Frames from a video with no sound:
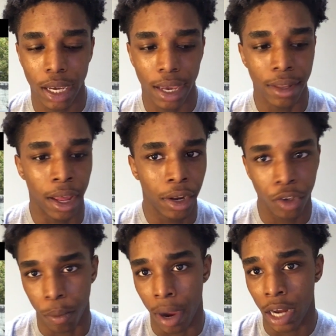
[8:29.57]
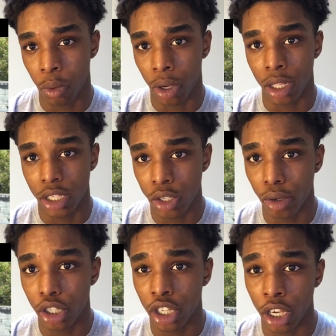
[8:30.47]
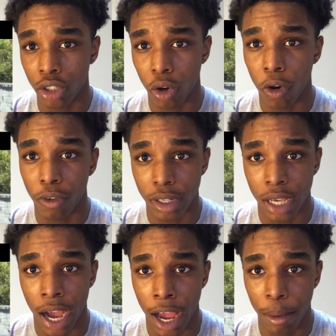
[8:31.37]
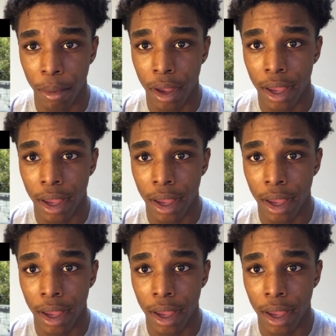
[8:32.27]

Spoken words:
and then your body will continue to change over time,